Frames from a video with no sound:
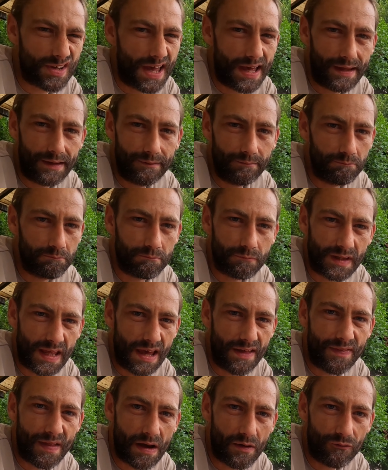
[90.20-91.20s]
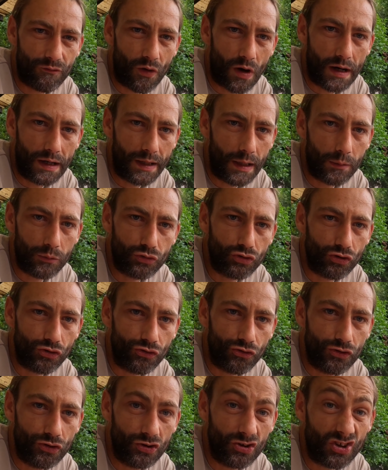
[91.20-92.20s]
getting that fired up
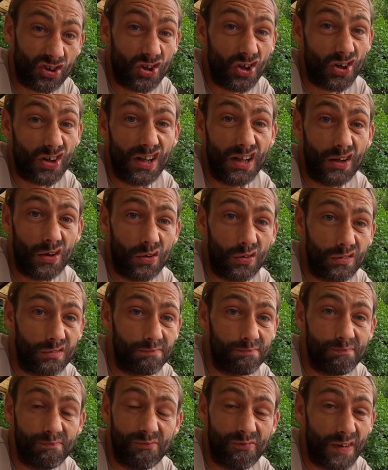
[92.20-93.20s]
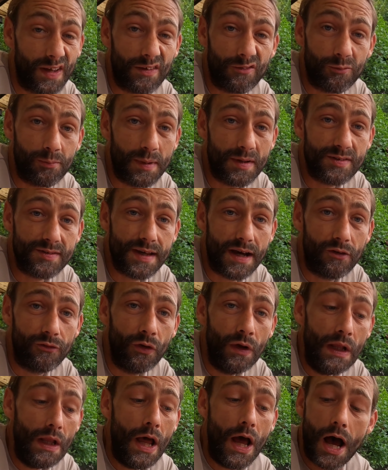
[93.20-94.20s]
just to cook a little thing for myself.
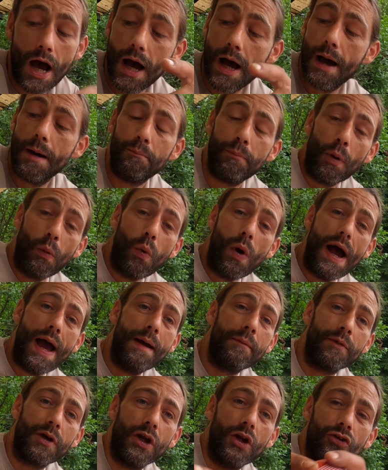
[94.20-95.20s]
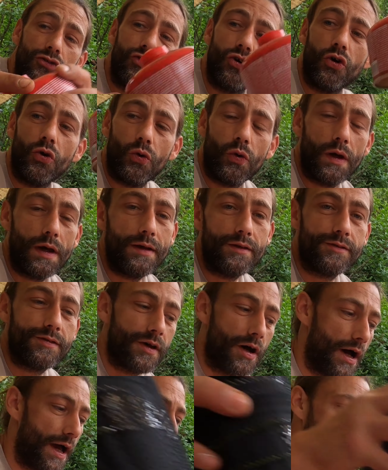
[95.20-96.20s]
But what I'm gonna do is
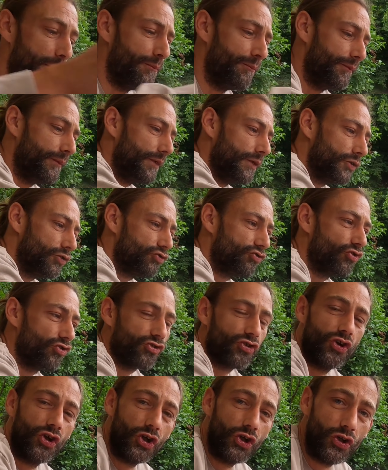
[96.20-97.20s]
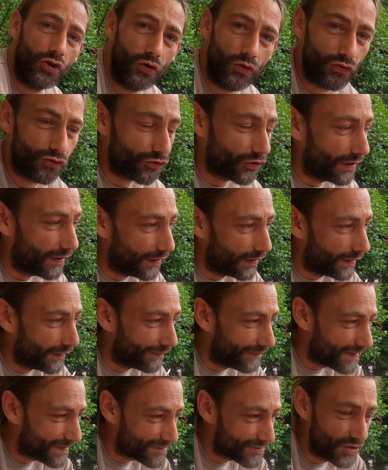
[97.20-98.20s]
I am just gonna use
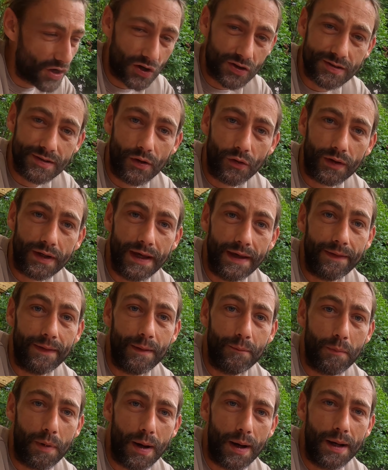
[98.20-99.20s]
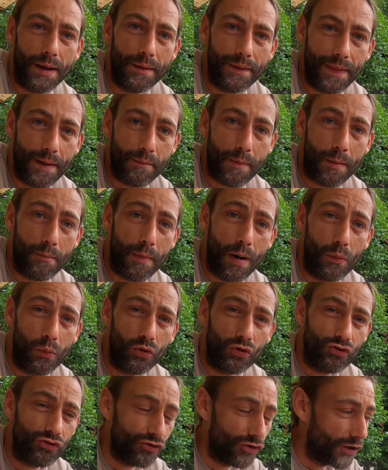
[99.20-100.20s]
this nice little kit that my mum
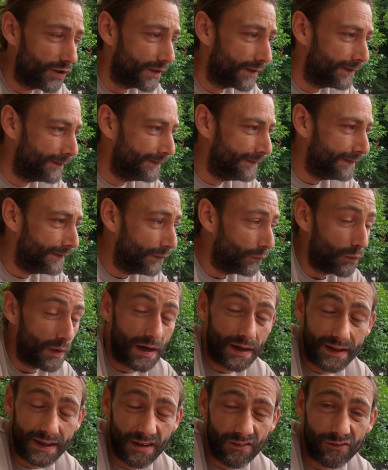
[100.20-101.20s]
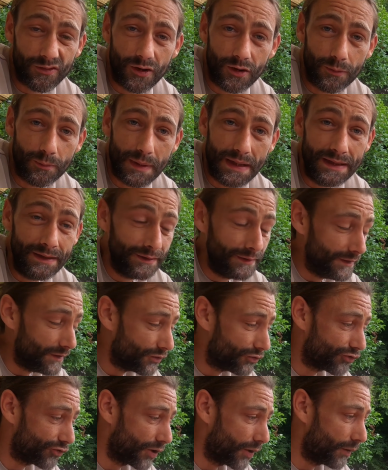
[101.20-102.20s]
was well, gifted me.
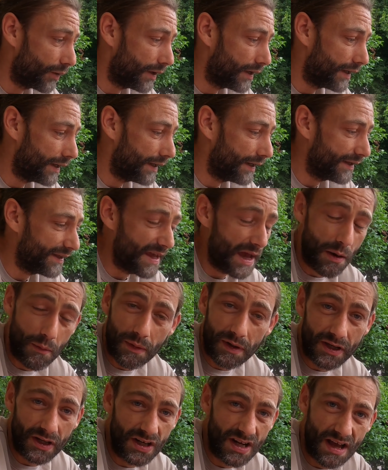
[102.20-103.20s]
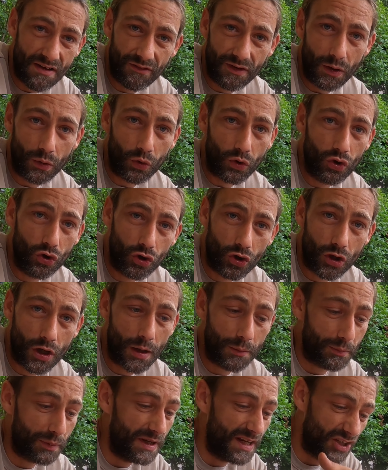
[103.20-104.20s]
So yeah, we're gonna have a little cook
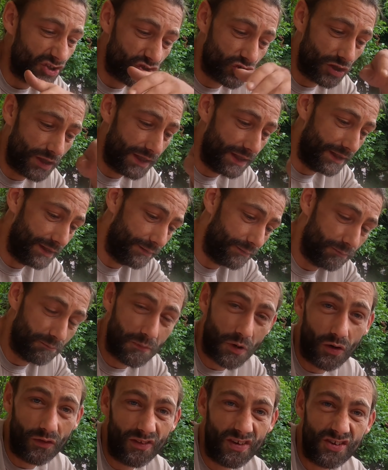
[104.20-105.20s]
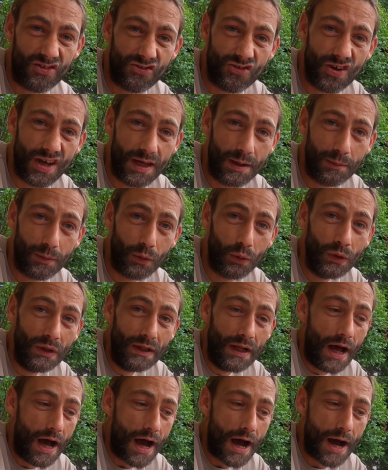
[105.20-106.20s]
up literally on this table.
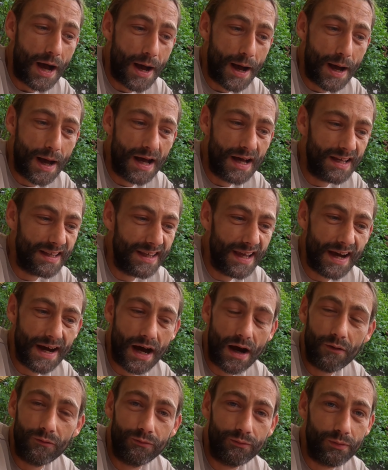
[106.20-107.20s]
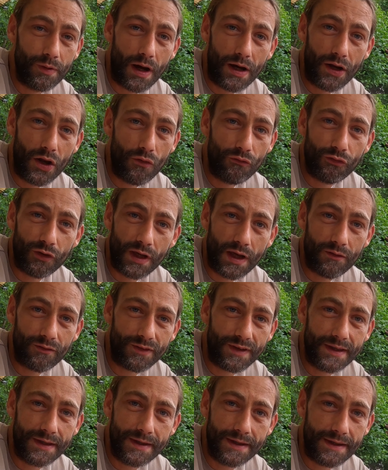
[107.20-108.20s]
Yeah, I don't think I've
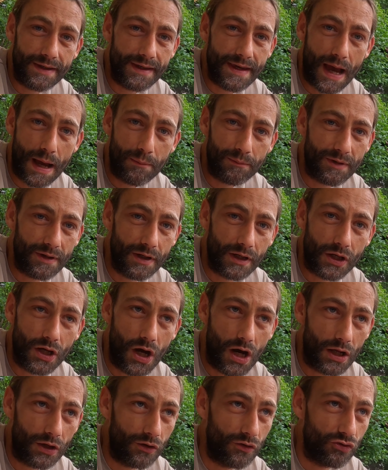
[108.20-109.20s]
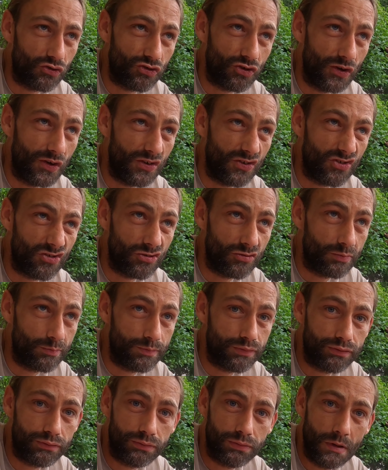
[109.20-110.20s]
camped in the garden since
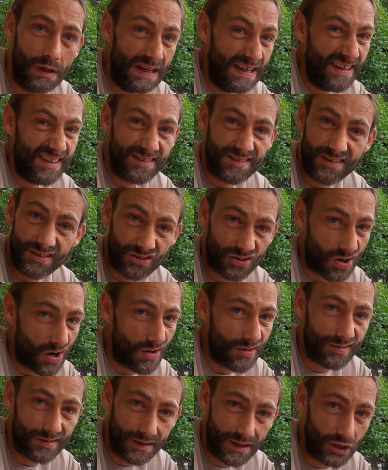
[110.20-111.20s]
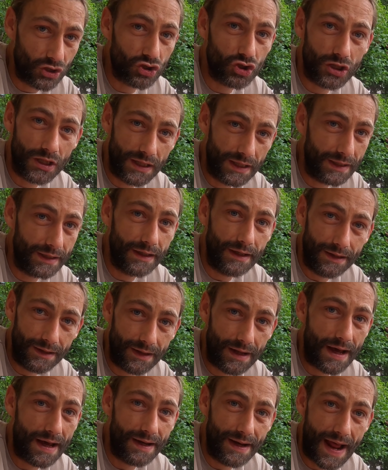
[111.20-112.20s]
I was literally
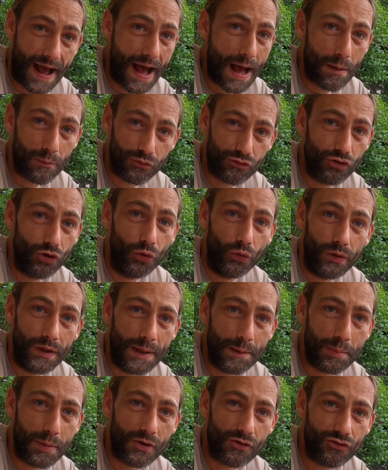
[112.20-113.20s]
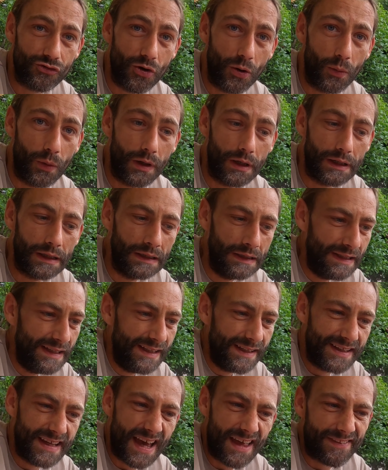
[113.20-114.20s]
an absolute nipper. So
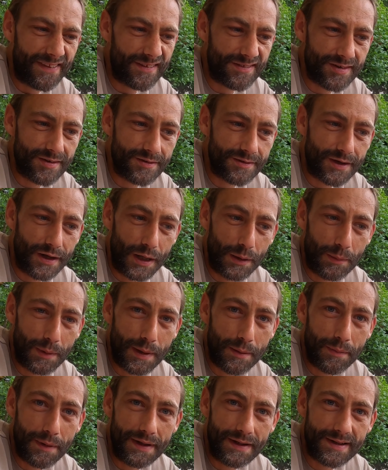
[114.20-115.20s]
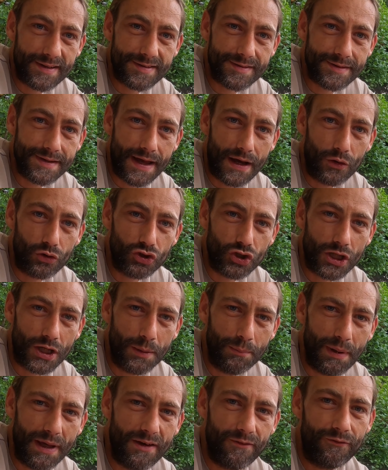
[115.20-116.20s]
yeah, this is going to be a bit nostalgic,
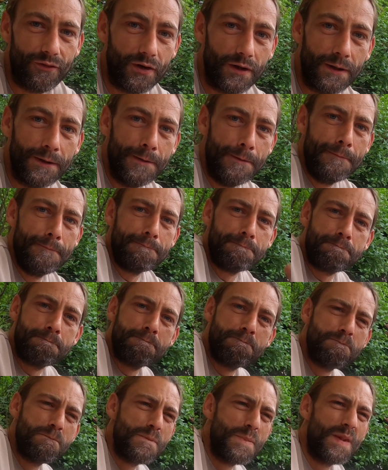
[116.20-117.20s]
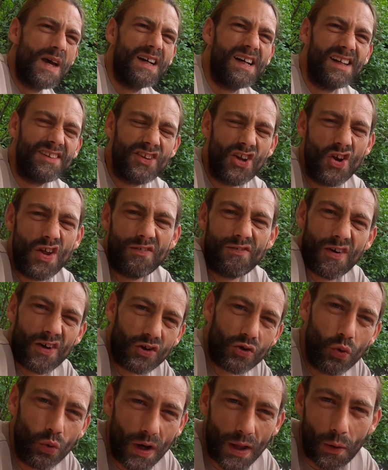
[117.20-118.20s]
a bit of a, I don't know if
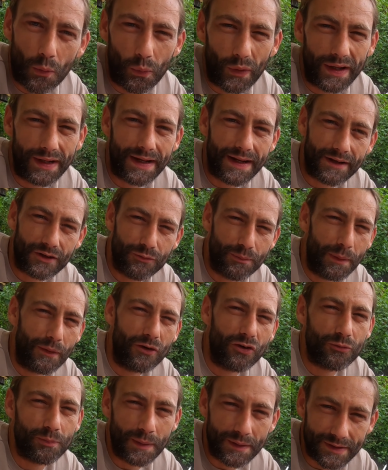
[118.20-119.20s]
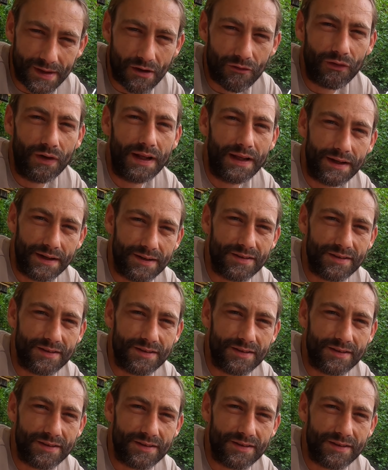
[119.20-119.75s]
I'd call it a weird experience, but definitely a